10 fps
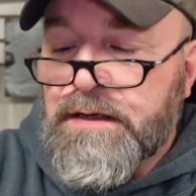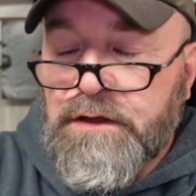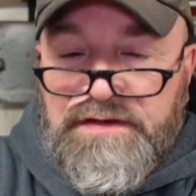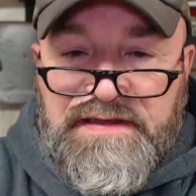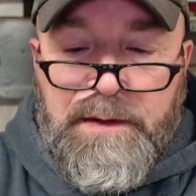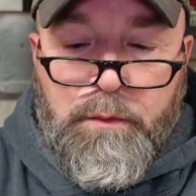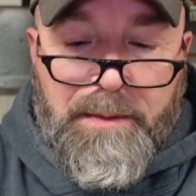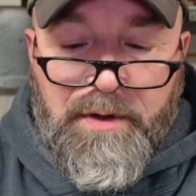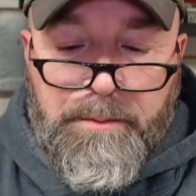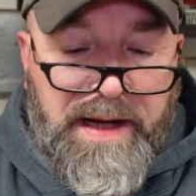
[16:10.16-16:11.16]
you'll see
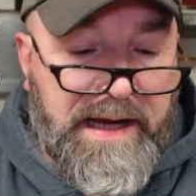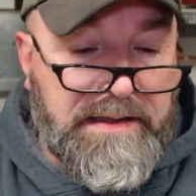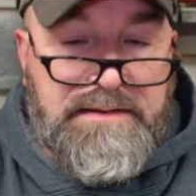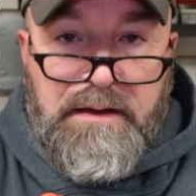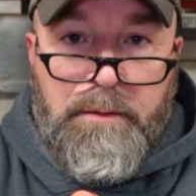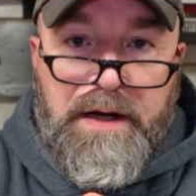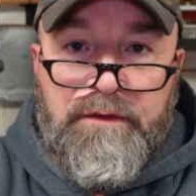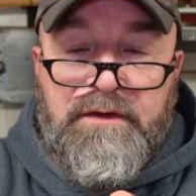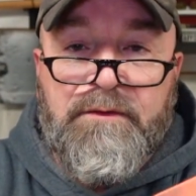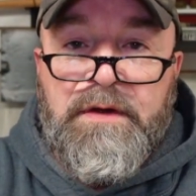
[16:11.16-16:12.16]
rubber bands around
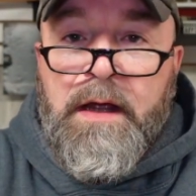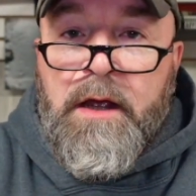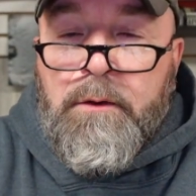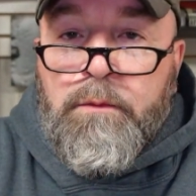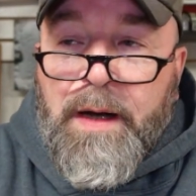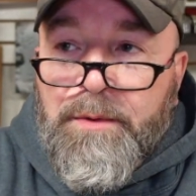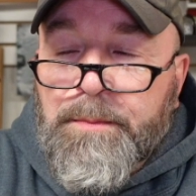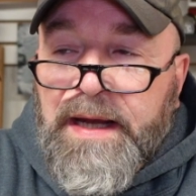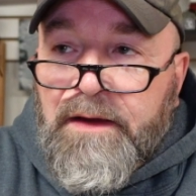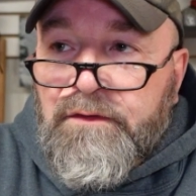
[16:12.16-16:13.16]
stuff. Rubber
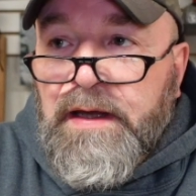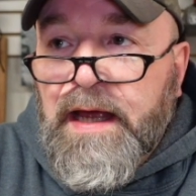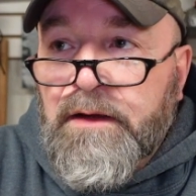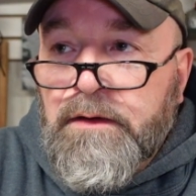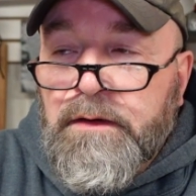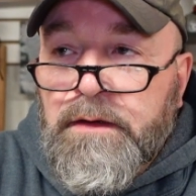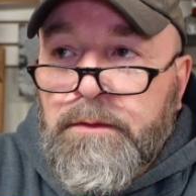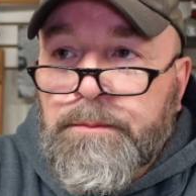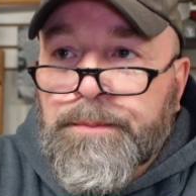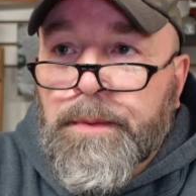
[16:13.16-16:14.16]
bands, yeah,
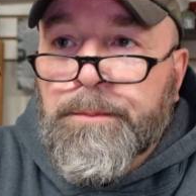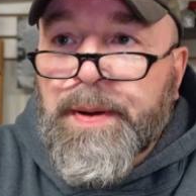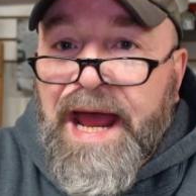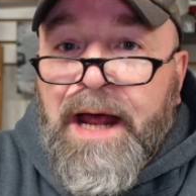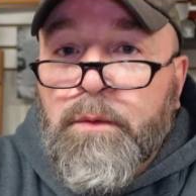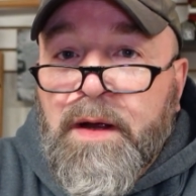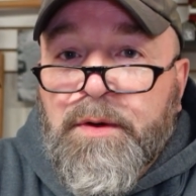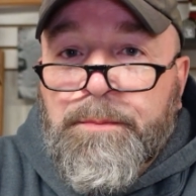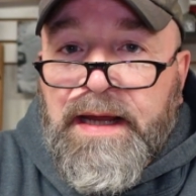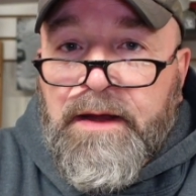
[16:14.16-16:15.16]
bad
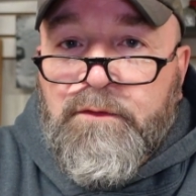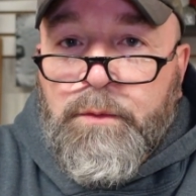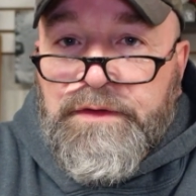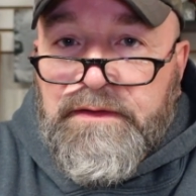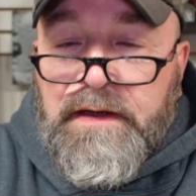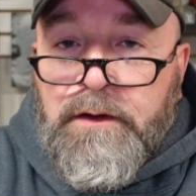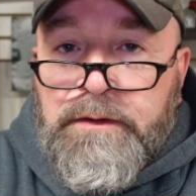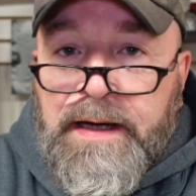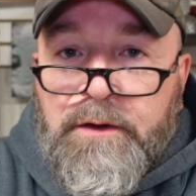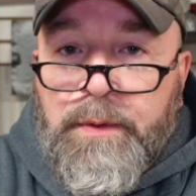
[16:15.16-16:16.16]
rubber bands will
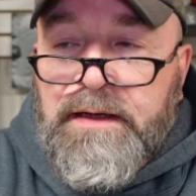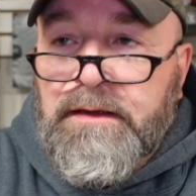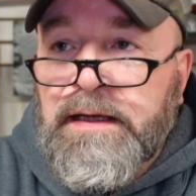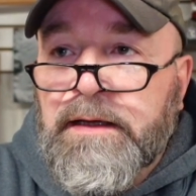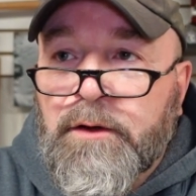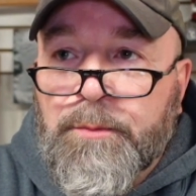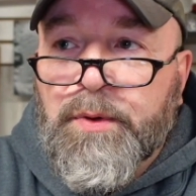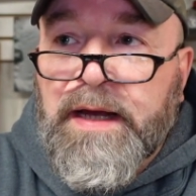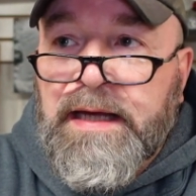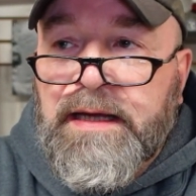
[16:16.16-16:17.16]
deteriorate quickly and they'll
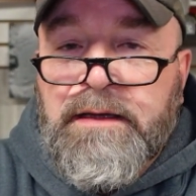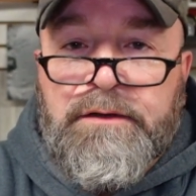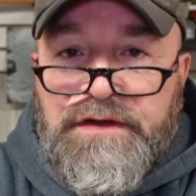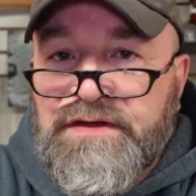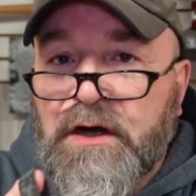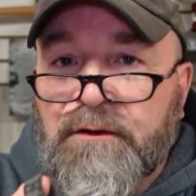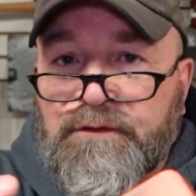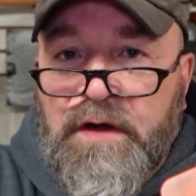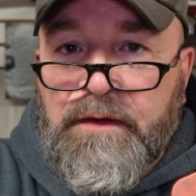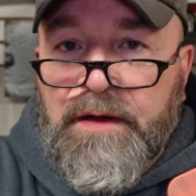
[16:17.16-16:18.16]
break and they'll just start
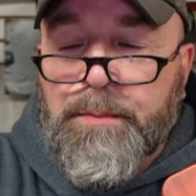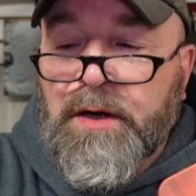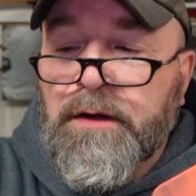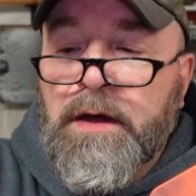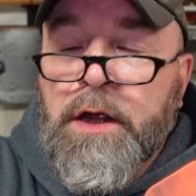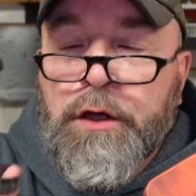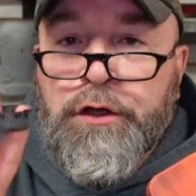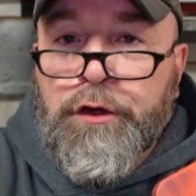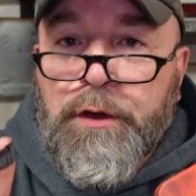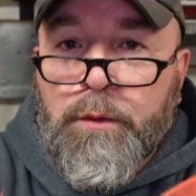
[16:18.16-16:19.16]
falling apart.
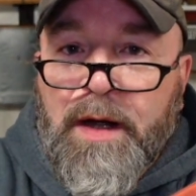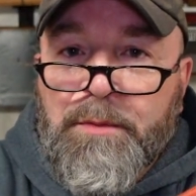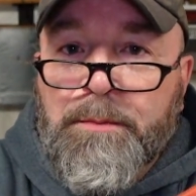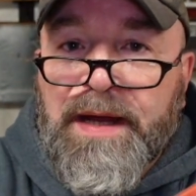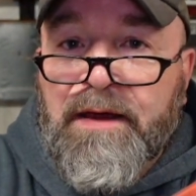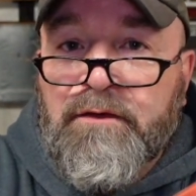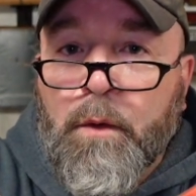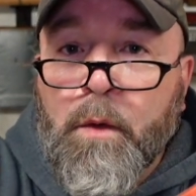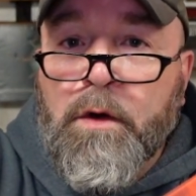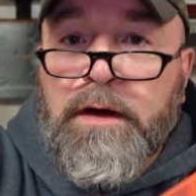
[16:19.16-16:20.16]
Good rubber bands
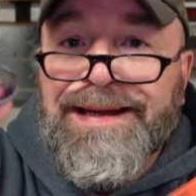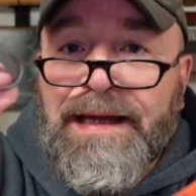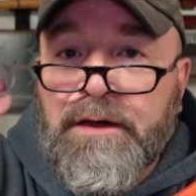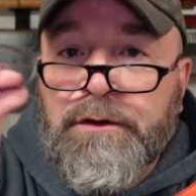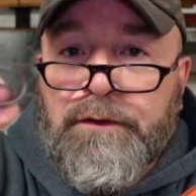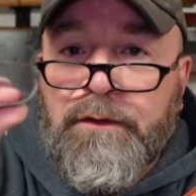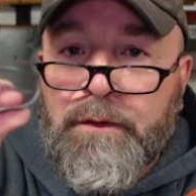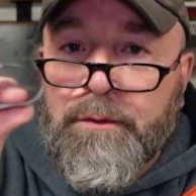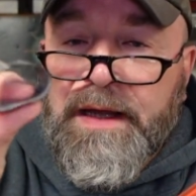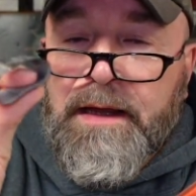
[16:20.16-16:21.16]
or inner
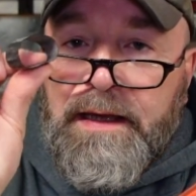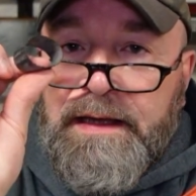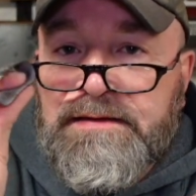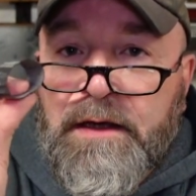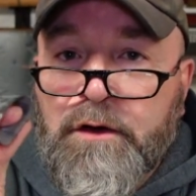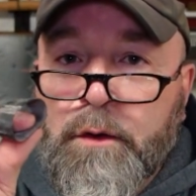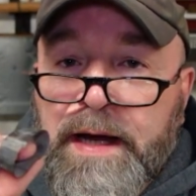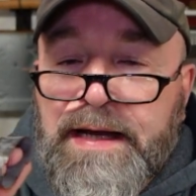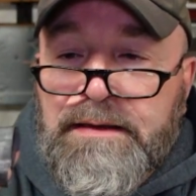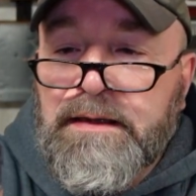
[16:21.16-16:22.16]
tube is a
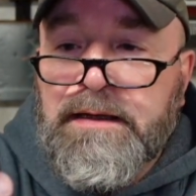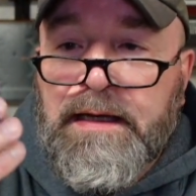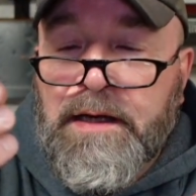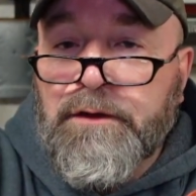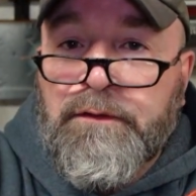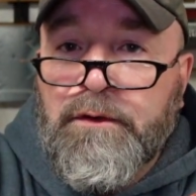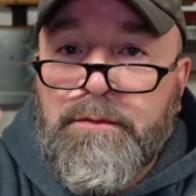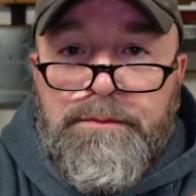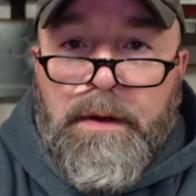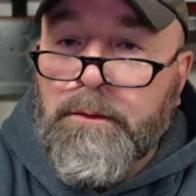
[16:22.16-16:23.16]
great inner
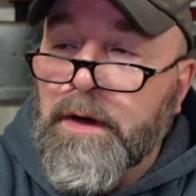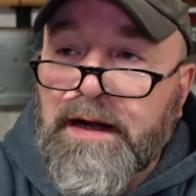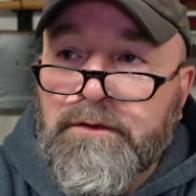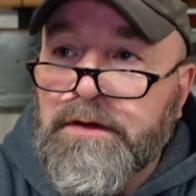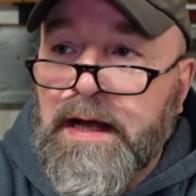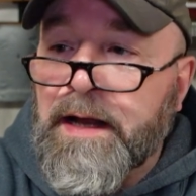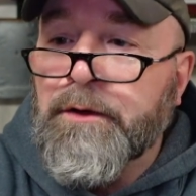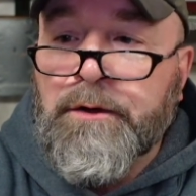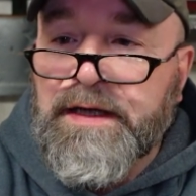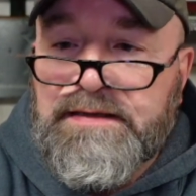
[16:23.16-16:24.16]
tube, whatever, I don't
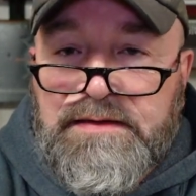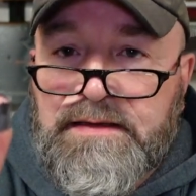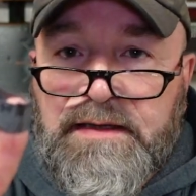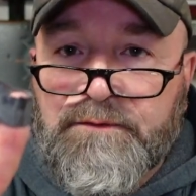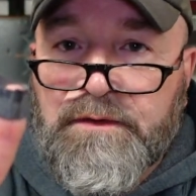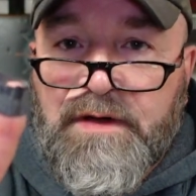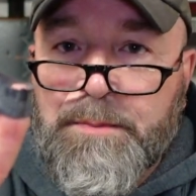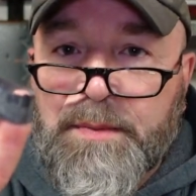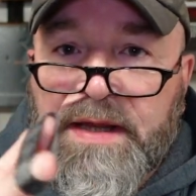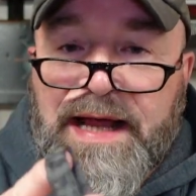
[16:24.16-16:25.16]
know what it is. It's a different
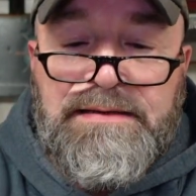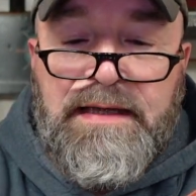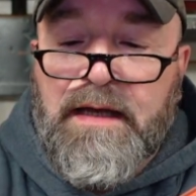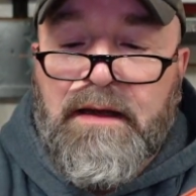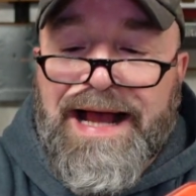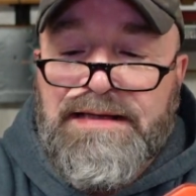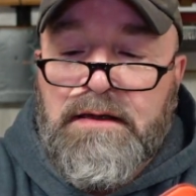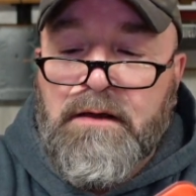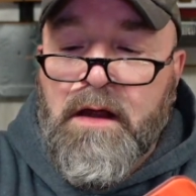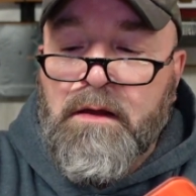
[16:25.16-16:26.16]
type of plastic. It lasts
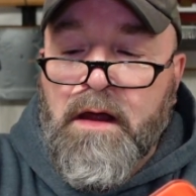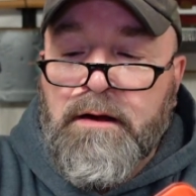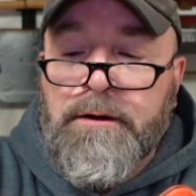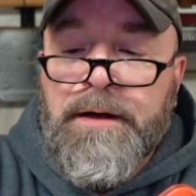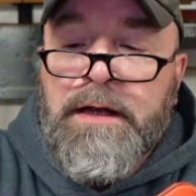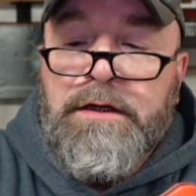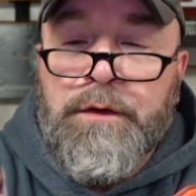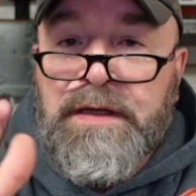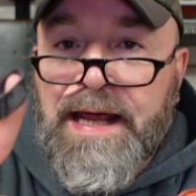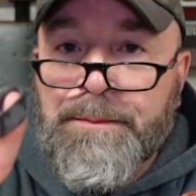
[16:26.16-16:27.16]
a lot longer. You
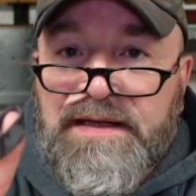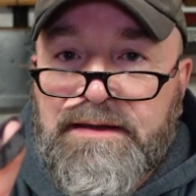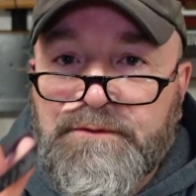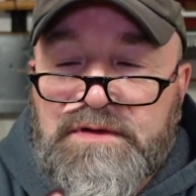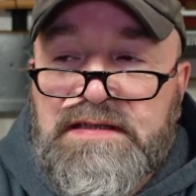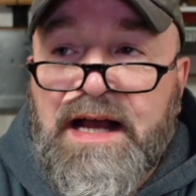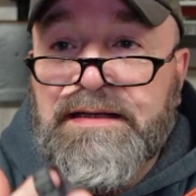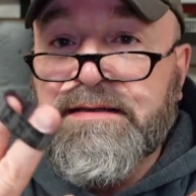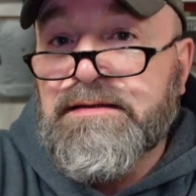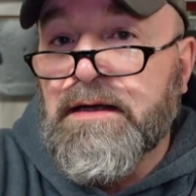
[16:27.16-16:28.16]
can get them in different
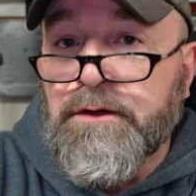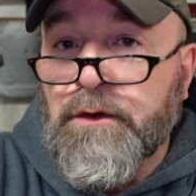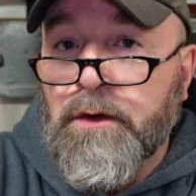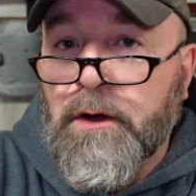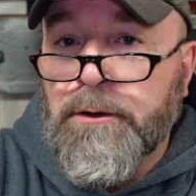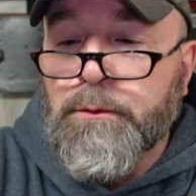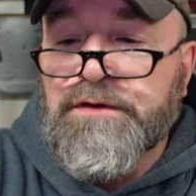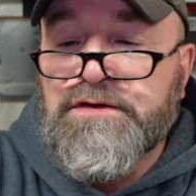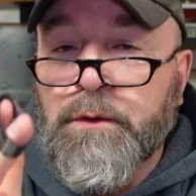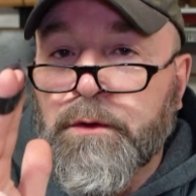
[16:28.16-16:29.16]
sizes. A good
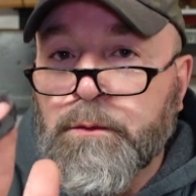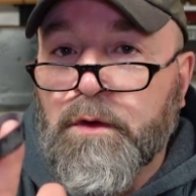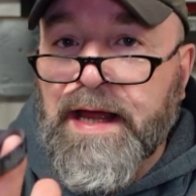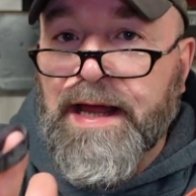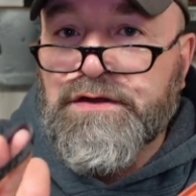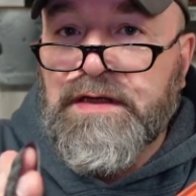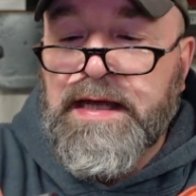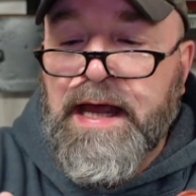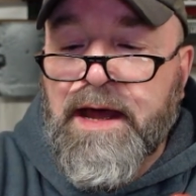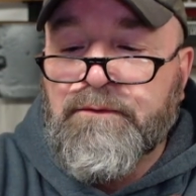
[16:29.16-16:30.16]
hardware store will
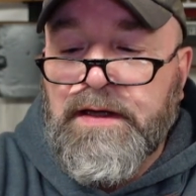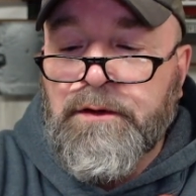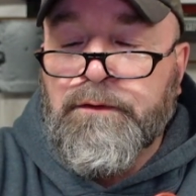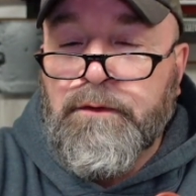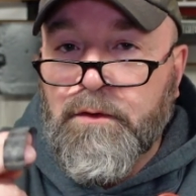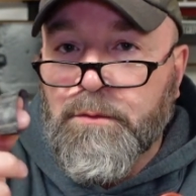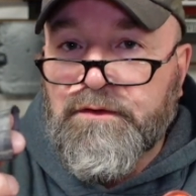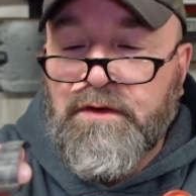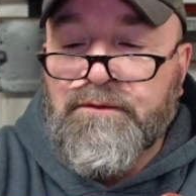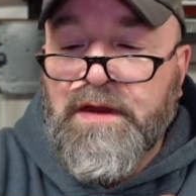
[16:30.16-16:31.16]
actually have inner tube or
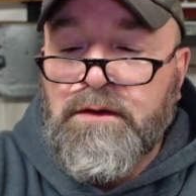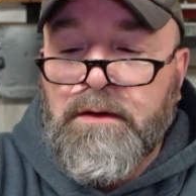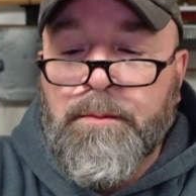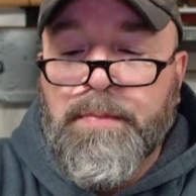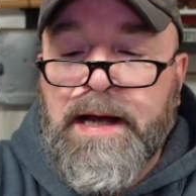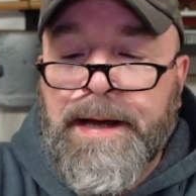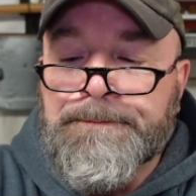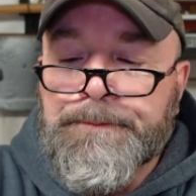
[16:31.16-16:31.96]
stuff that you can buy.